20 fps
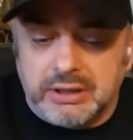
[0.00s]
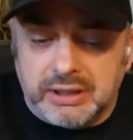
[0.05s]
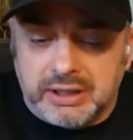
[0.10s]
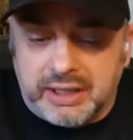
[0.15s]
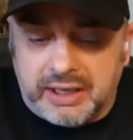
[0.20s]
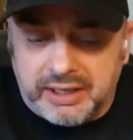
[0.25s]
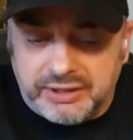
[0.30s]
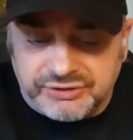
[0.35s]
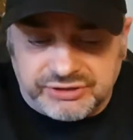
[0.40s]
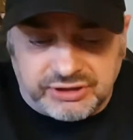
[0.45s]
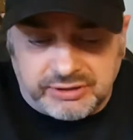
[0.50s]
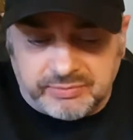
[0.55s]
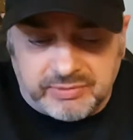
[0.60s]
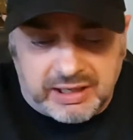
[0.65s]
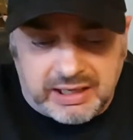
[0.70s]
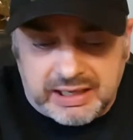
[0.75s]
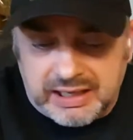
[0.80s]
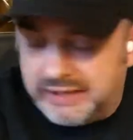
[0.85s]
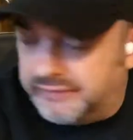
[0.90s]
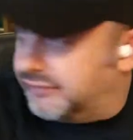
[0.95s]
Uh, I've seen him
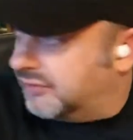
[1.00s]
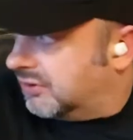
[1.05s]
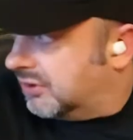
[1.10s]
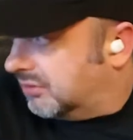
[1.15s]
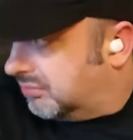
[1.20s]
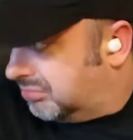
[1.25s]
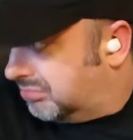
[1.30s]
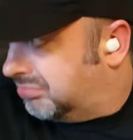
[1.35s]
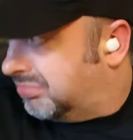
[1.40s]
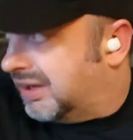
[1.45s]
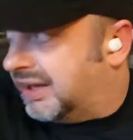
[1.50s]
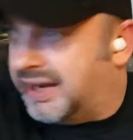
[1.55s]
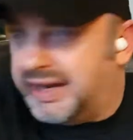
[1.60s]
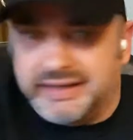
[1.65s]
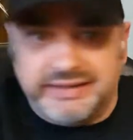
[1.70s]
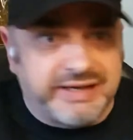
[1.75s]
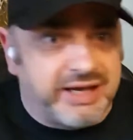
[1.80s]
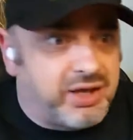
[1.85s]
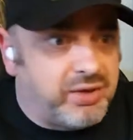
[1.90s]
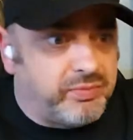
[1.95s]
live. Got about
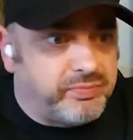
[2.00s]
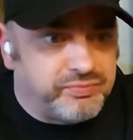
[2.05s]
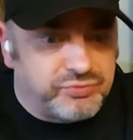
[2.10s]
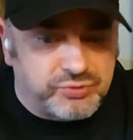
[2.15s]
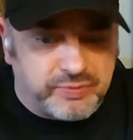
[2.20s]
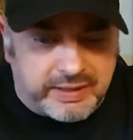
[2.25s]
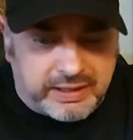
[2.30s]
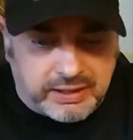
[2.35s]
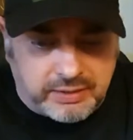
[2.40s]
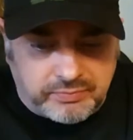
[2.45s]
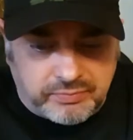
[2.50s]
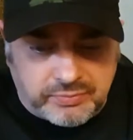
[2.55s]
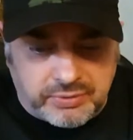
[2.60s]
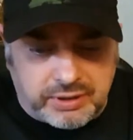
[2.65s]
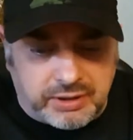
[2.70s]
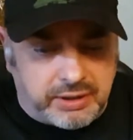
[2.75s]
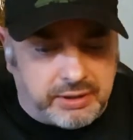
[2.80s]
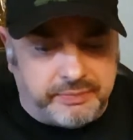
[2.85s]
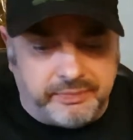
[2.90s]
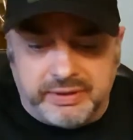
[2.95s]
eight albums by him,
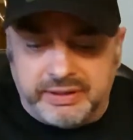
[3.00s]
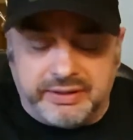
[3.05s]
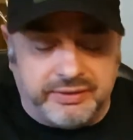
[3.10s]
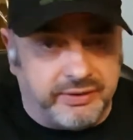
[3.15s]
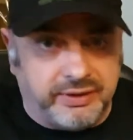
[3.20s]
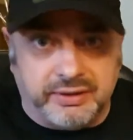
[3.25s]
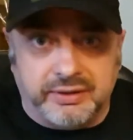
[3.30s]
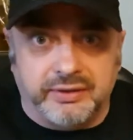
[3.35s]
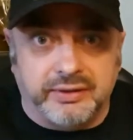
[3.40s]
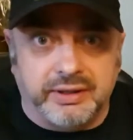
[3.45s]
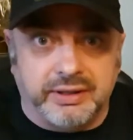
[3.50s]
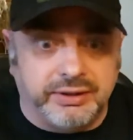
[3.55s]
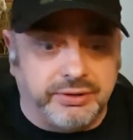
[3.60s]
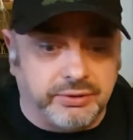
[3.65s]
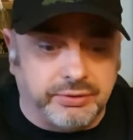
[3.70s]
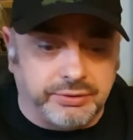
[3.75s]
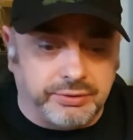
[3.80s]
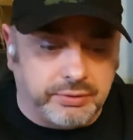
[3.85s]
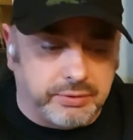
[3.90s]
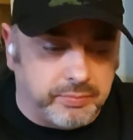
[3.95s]
uh, and I think they're really
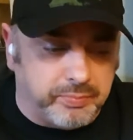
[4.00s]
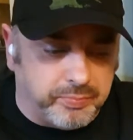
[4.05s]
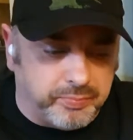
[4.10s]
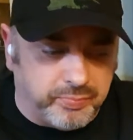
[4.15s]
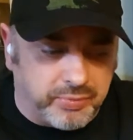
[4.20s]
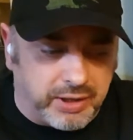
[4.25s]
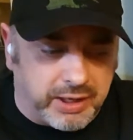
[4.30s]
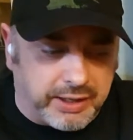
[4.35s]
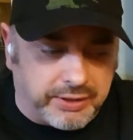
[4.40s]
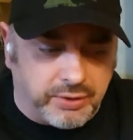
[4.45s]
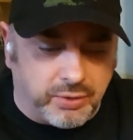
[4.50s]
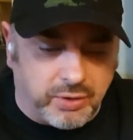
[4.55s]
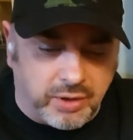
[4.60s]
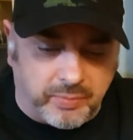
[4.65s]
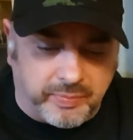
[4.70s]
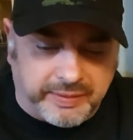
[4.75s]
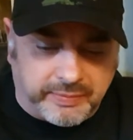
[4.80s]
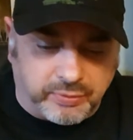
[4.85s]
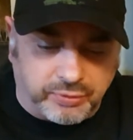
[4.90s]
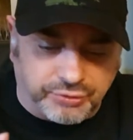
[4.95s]
good. But I know a lot of
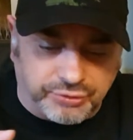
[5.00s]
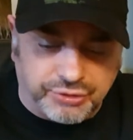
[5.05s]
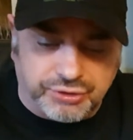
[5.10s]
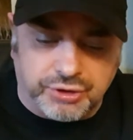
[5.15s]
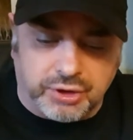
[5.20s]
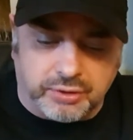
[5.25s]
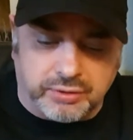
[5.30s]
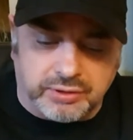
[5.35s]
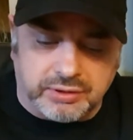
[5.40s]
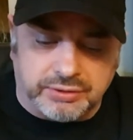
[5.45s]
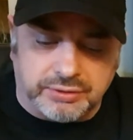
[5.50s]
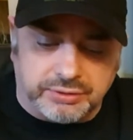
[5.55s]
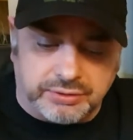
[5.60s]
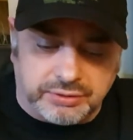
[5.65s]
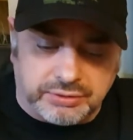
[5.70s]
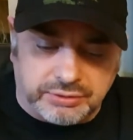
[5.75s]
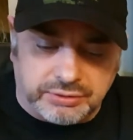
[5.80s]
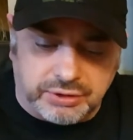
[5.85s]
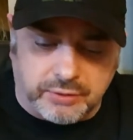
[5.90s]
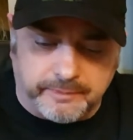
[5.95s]
people don't.
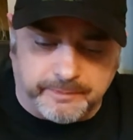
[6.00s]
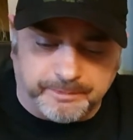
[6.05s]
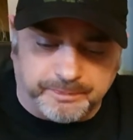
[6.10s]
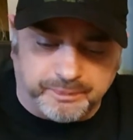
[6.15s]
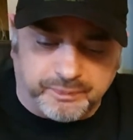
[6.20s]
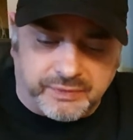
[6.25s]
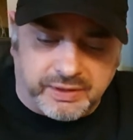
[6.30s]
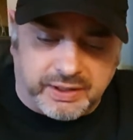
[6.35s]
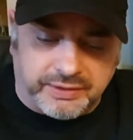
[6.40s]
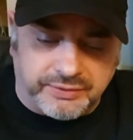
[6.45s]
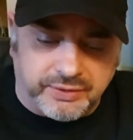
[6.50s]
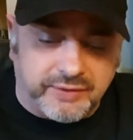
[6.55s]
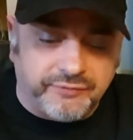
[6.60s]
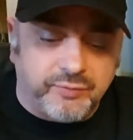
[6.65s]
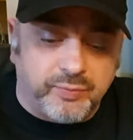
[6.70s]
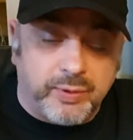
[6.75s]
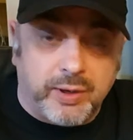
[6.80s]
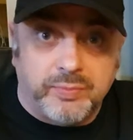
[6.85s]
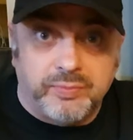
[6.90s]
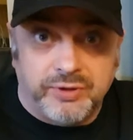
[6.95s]
Don't I do have a
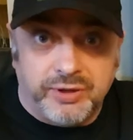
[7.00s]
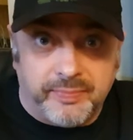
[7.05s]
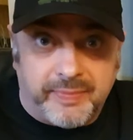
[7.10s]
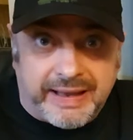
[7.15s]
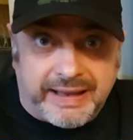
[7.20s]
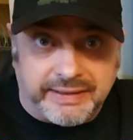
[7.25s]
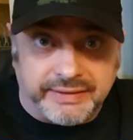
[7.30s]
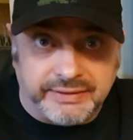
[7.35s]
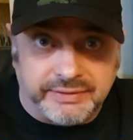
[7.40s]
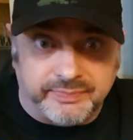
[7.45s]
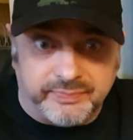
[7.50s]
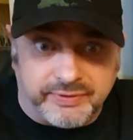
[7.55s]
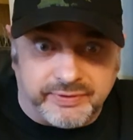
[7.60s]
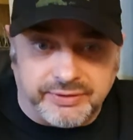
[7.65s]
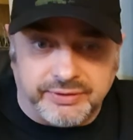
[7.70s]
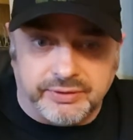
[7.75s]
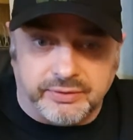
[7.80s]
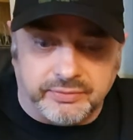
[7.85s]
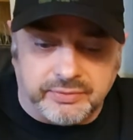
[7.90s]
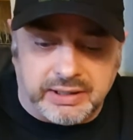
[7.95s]
problem with the band, but they
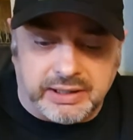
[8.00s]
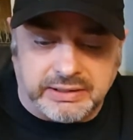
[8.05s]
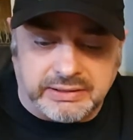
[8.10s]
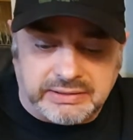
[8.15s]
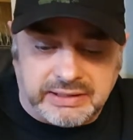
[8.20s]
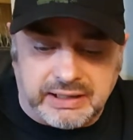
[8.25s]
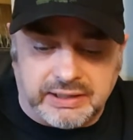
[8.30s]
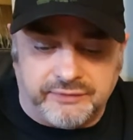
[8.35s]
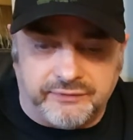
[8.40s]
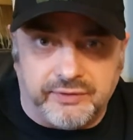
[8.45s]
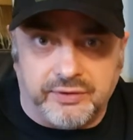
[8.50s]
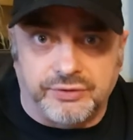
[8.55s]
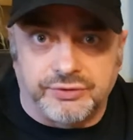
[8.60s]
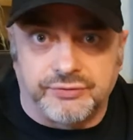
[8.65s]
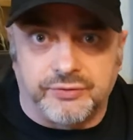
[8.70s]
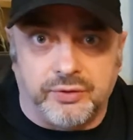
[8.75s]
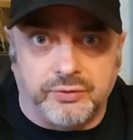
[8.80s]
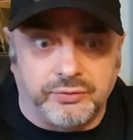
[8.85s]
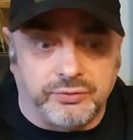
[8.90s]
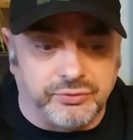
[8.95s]
don't like Dani Filth's
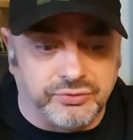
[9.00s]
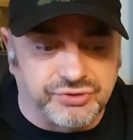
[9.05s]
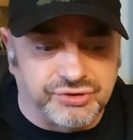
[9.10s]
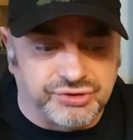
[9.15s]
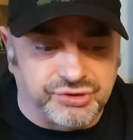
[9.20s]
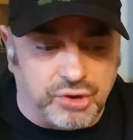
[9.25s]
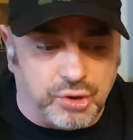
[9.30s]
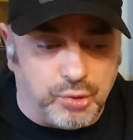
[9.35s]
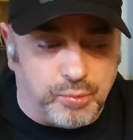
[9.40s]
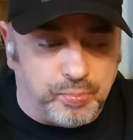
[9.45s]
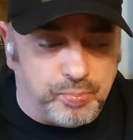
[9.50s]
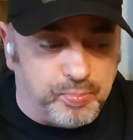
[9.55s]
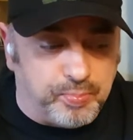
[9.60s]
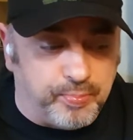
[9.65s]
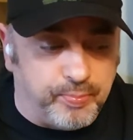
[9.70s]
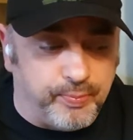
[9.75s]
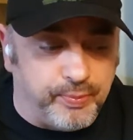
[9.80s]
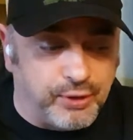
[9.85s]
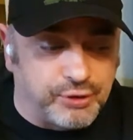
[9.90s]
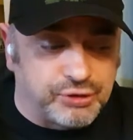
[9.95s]
vocals, so
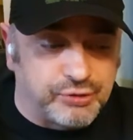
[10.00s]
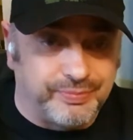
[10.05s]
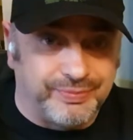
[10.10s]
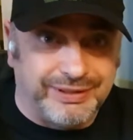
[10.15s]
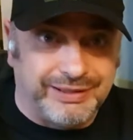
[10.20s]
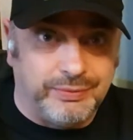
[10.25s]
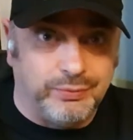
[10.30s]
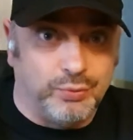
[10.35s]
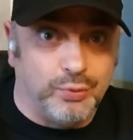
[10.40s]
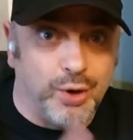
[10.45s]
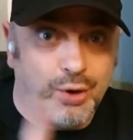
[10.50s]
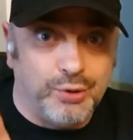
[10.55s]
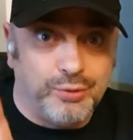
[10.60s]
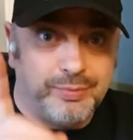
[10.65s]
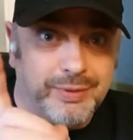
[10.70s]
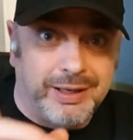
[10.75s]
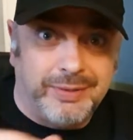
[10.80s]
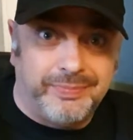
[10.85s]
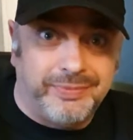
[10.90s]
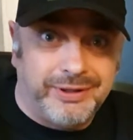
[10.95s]
possibly Wode
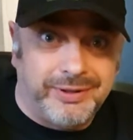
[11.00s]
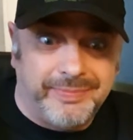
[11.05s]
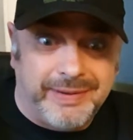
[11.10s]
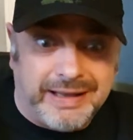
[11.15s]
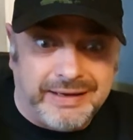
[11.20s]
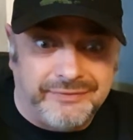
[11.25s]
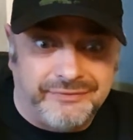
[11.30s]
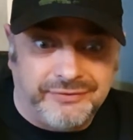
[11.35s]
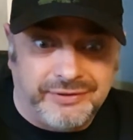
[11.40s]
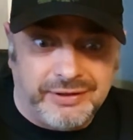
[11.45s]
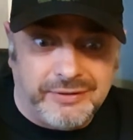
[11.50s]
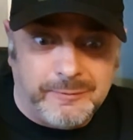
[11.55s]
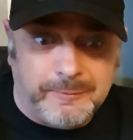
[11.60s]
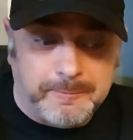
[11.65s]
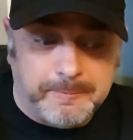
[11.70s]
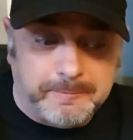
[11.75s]
might be the band for you.